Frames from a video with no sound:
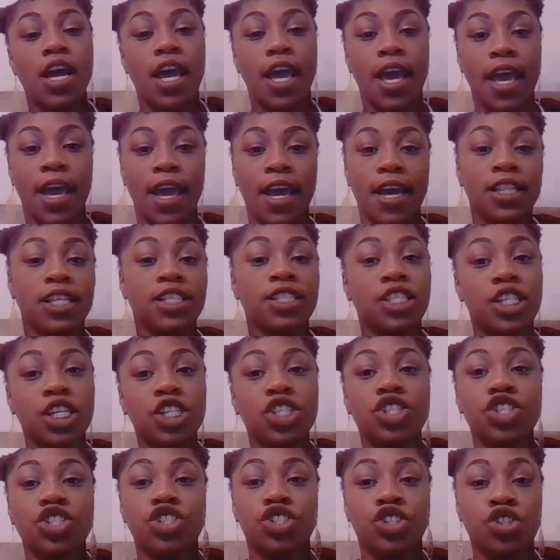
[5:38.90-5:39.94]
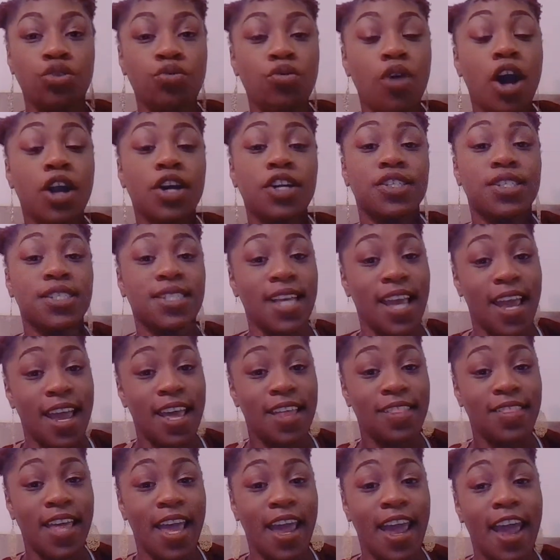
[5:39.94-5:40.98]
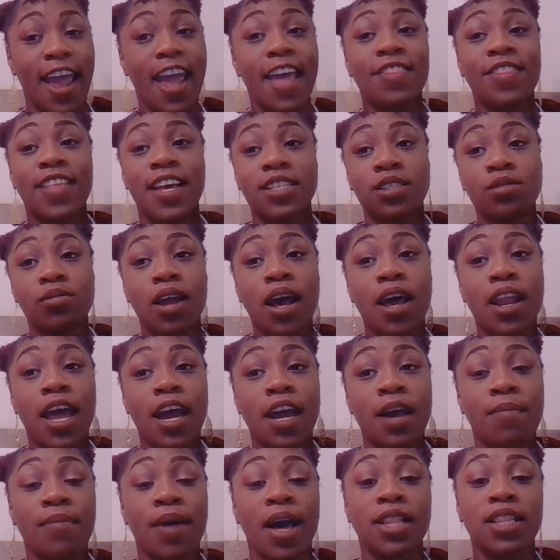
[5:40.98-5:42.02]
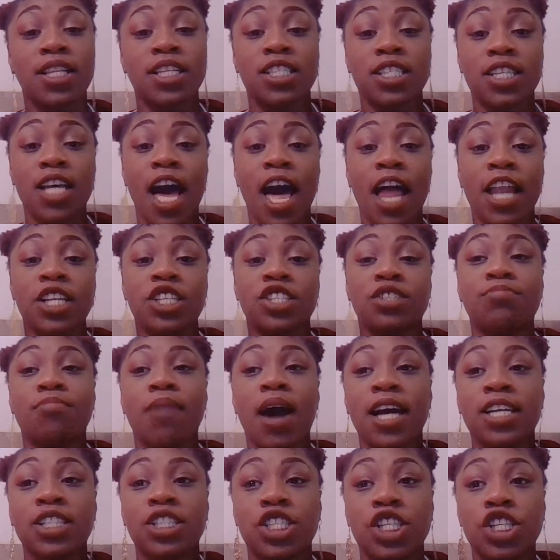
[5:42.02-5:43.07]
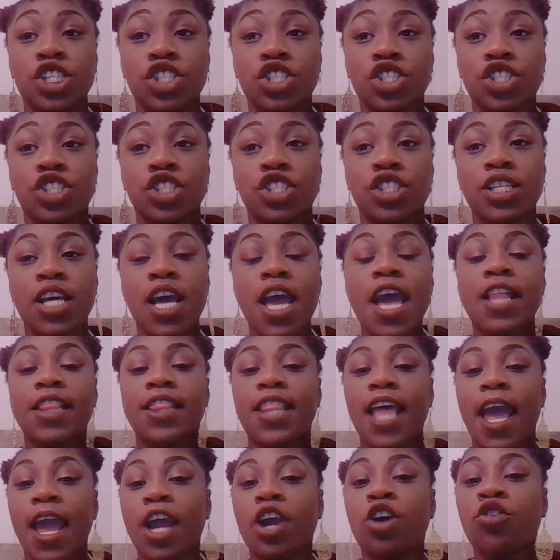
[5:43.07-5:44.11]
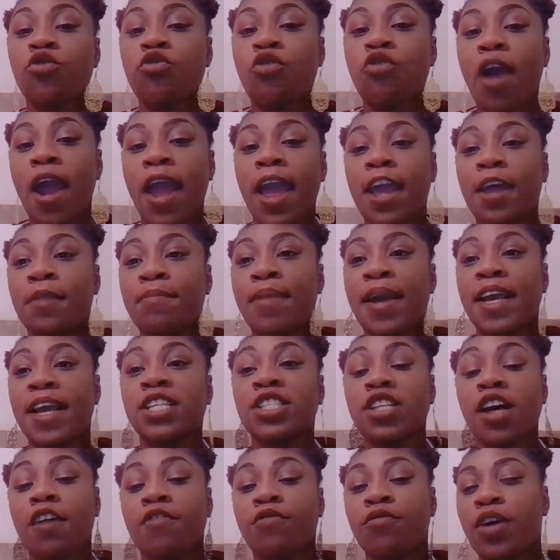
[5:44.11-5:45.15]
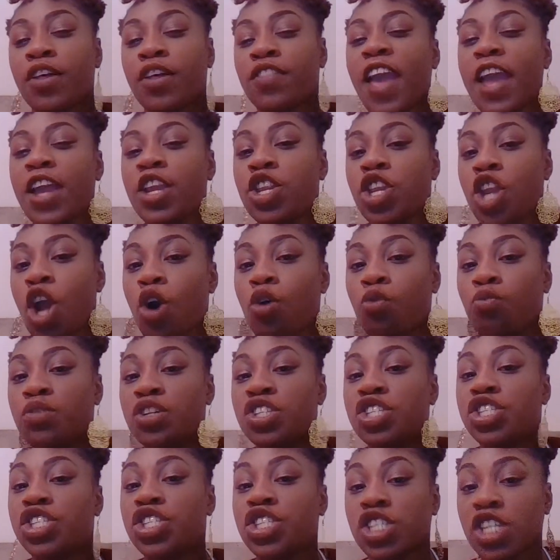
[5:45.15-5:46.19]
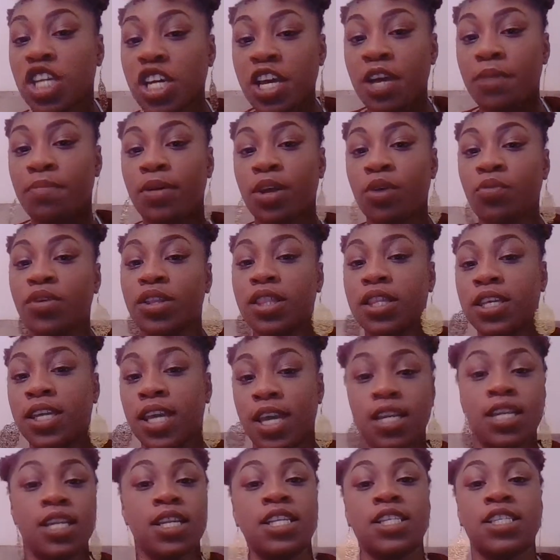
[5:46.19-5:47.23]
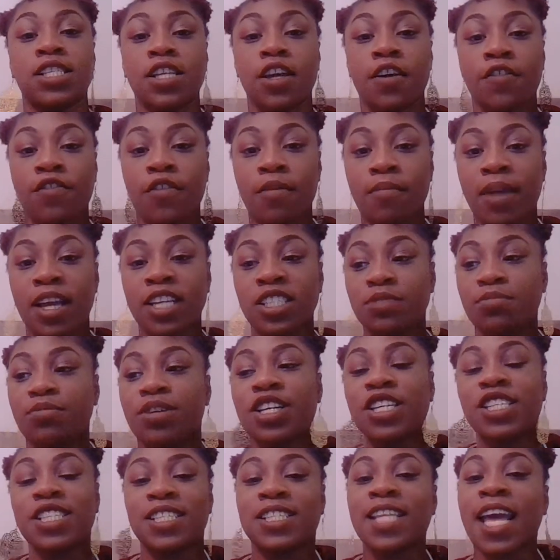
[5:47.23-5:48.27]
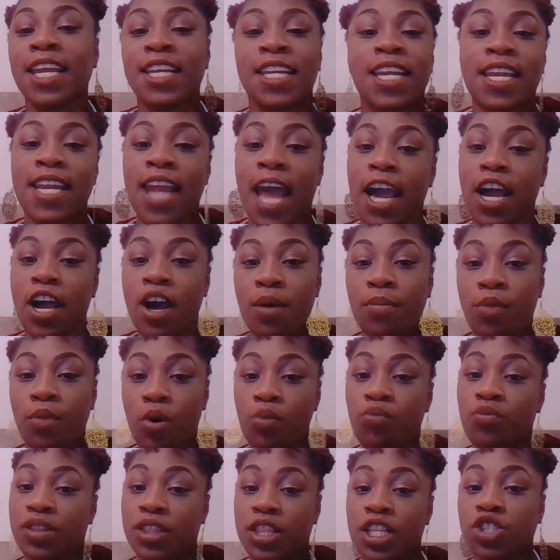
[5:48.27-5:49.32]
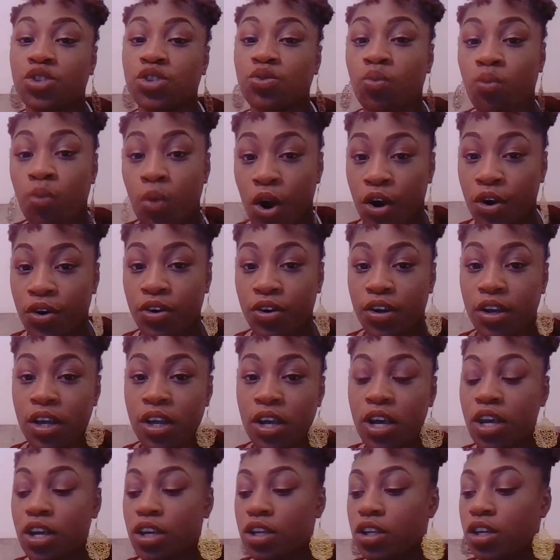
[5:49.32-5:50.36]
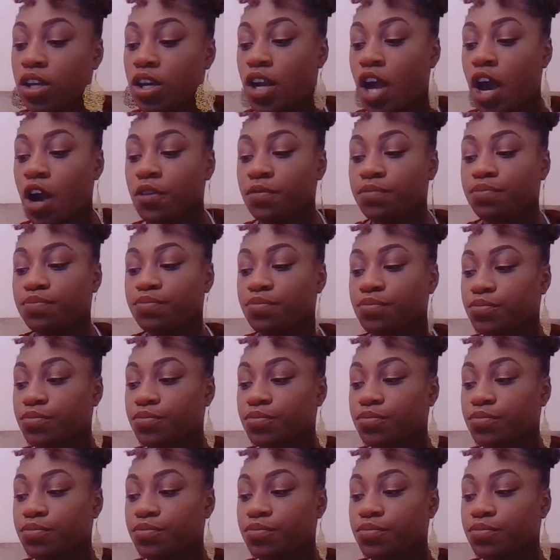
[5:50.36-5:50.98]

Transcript: And the teachers do understand that, and that's what I like about this college. My teachers, they grade based off where they know we should be with getting this information, because they did not come up with this work, you know.